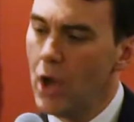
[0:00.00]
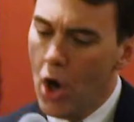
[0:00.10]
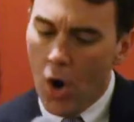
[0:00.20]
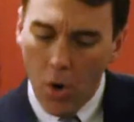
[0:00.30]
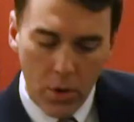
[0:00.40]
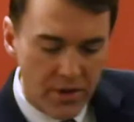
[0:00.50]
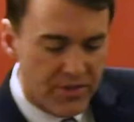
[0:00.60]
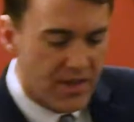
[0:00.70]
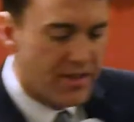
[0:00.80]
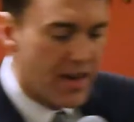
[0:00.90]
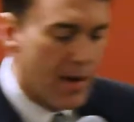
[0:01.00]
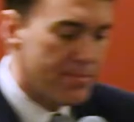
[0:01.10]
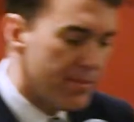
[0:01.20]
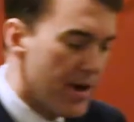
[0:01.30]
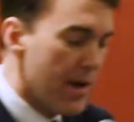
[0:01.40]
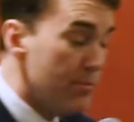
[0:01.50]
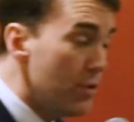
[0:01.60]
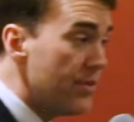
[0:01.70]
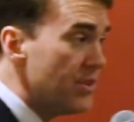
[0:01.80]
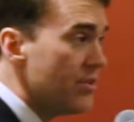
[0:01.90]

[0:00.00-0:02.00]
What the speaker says: Horst ended up moving